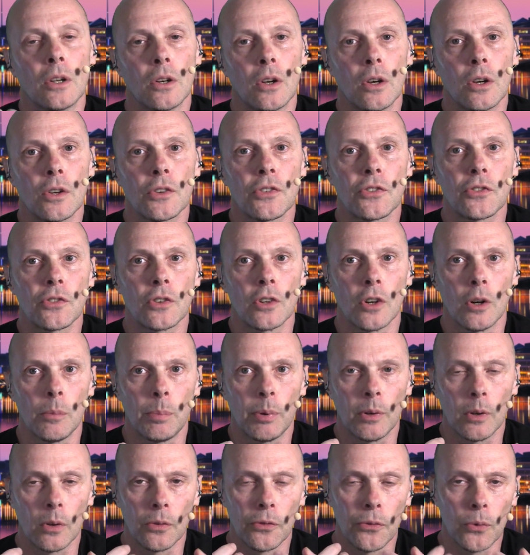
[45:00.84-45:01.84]
last
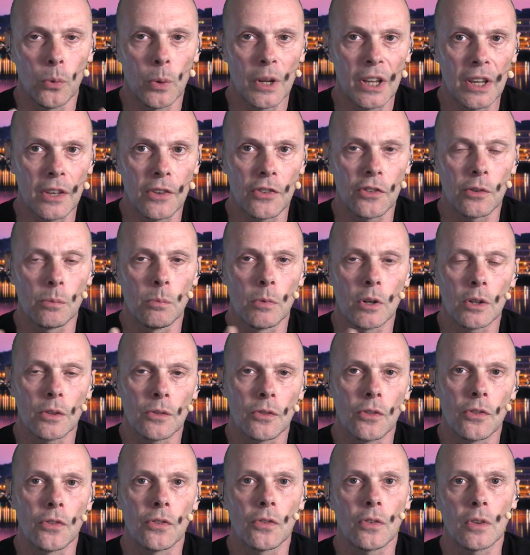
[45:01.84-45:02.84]
couple of weeks,
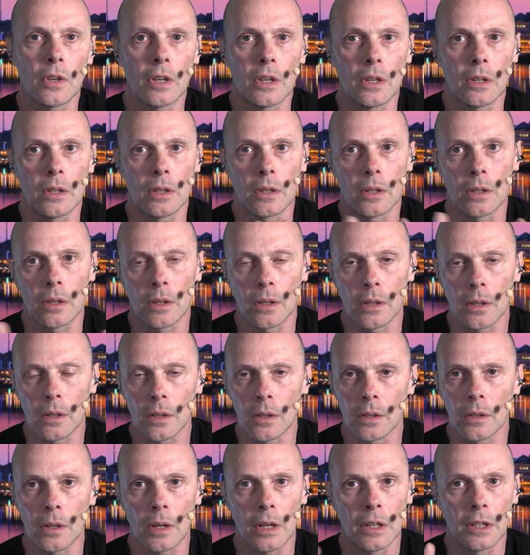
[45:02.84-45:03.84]
months in,
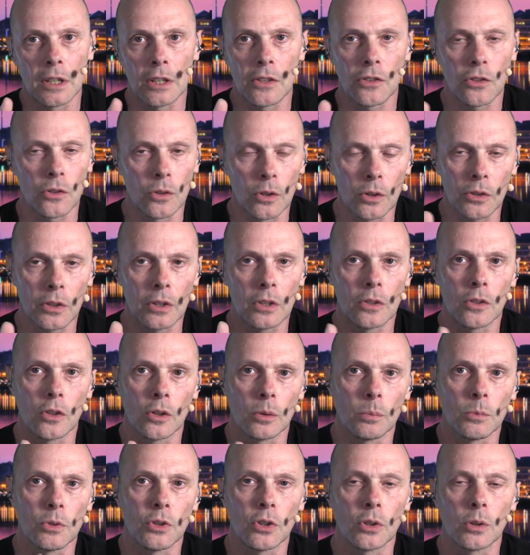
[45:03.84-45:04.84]
and it's not in
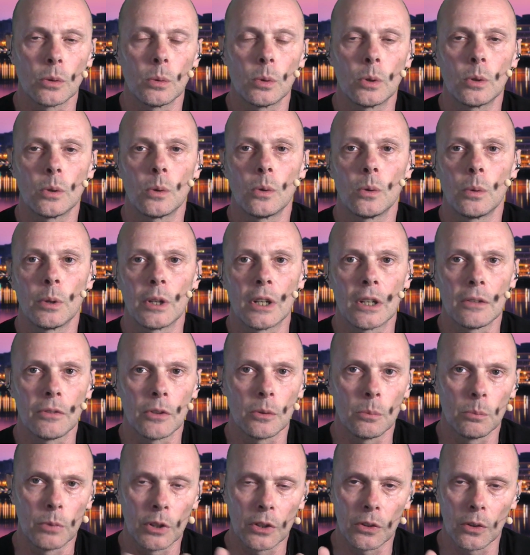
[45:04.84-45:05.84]
Tom's show or
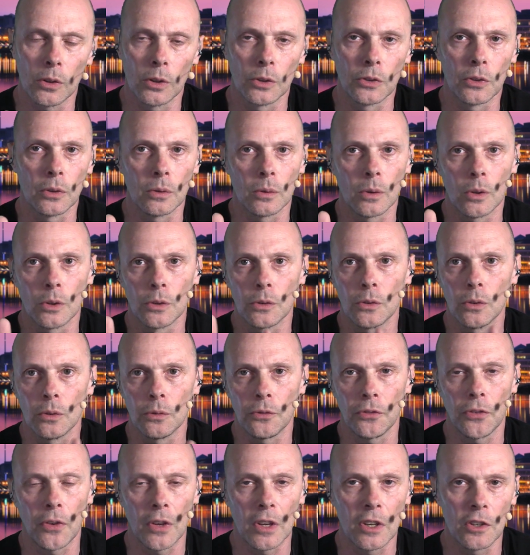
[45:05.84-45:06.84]
whatever, but on
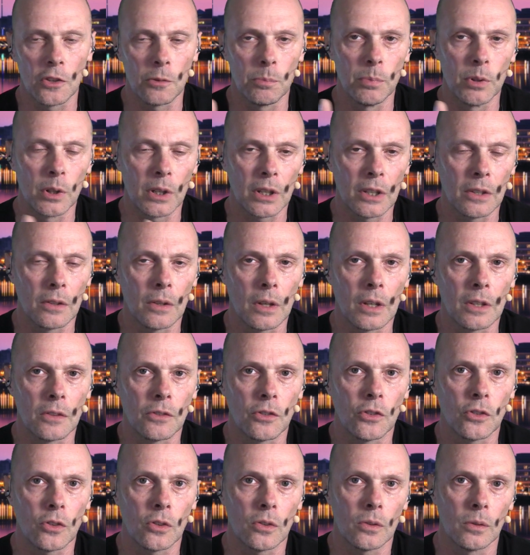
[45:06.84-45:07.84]
Facebook
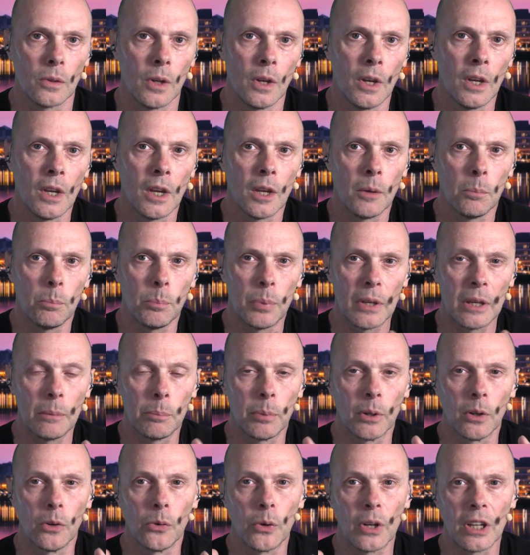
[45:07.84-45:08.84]
and
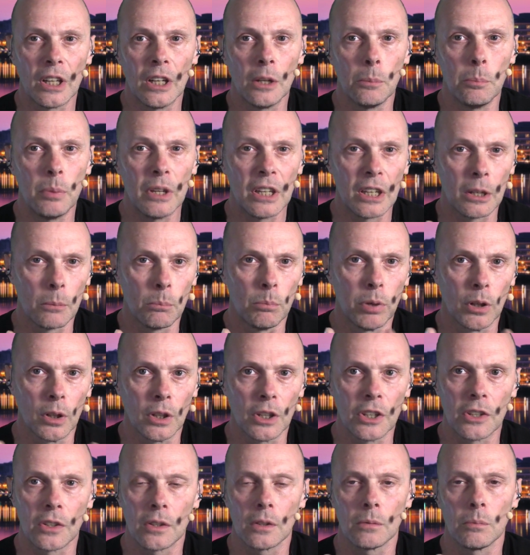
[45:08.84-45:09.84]
people really being
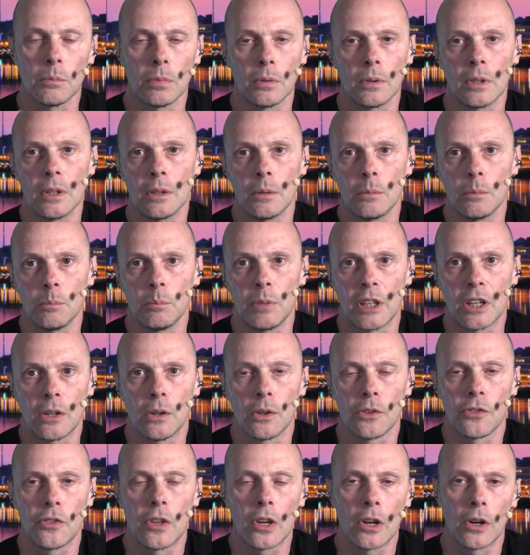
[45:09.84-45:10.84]
bullied
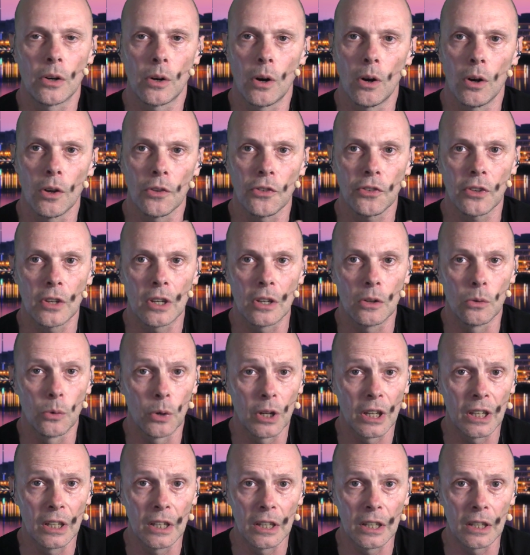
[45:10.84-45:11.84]
because they're asking
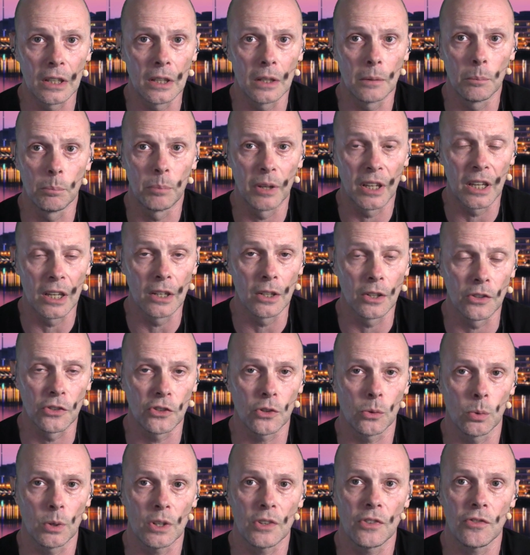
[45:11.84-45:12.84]
really beginners
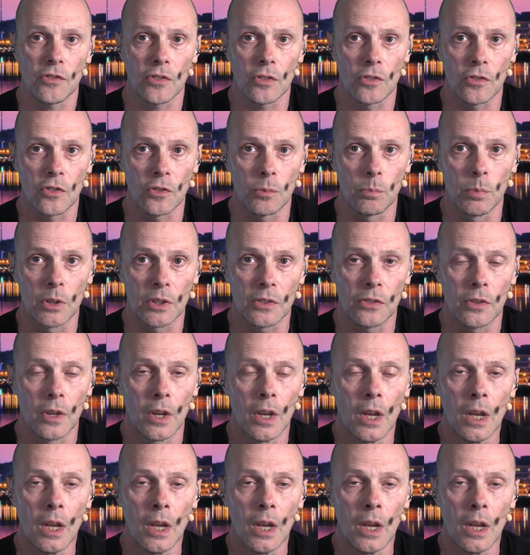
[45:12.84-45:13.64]
questions. But